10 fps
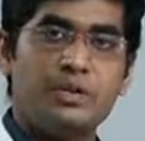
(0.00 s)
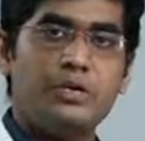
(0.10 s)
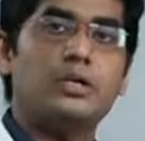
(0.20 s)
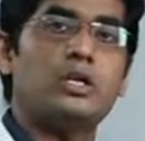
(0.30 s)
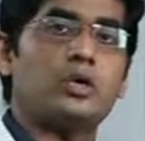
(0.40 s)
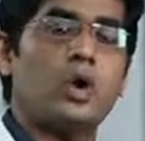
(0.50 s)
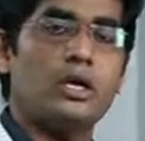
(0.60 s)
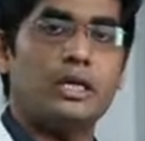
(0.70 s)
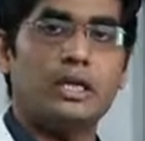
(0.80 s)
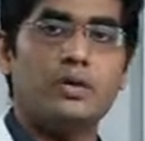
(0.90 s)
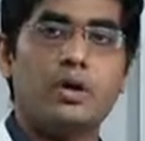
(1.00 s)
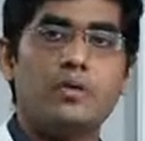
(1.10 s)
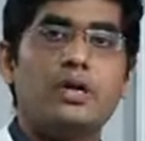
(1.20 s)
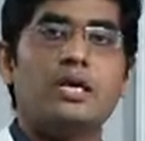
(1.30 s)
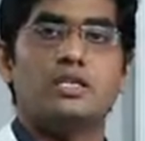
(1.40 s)
P with tall T
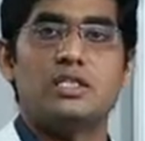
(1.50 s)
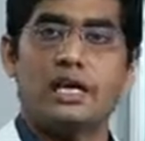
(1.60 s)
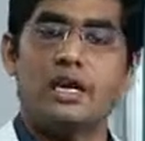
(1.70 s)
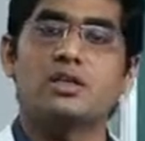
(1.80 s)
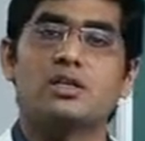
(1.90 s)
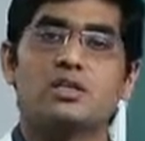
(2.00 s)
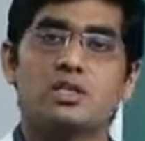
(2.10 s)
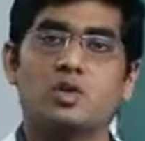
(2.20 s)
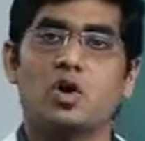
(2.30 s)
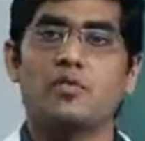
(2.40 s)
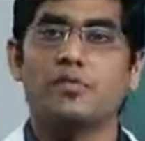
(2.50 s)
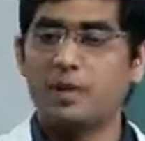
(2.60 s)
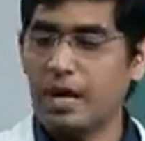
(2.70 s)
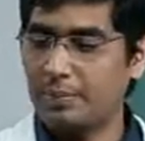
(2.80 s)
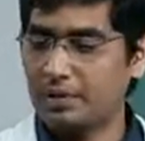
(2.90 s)
wave is a characteristic
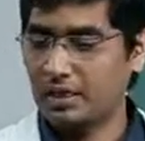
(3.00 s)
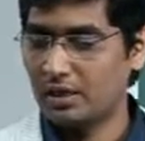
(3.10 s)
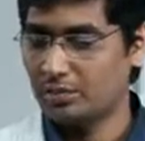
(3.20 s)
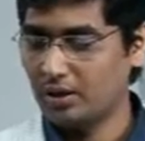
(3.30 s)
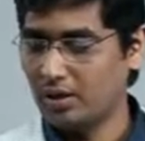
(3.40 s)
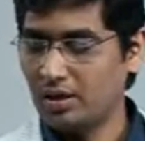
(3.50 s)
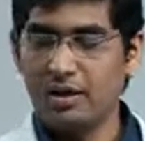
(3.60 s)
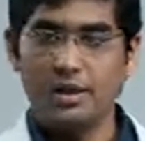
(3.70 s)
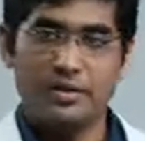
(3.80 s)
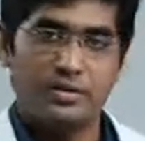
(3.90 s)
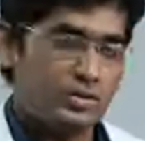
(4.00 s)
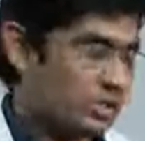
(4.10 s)
of hyperkalemia. This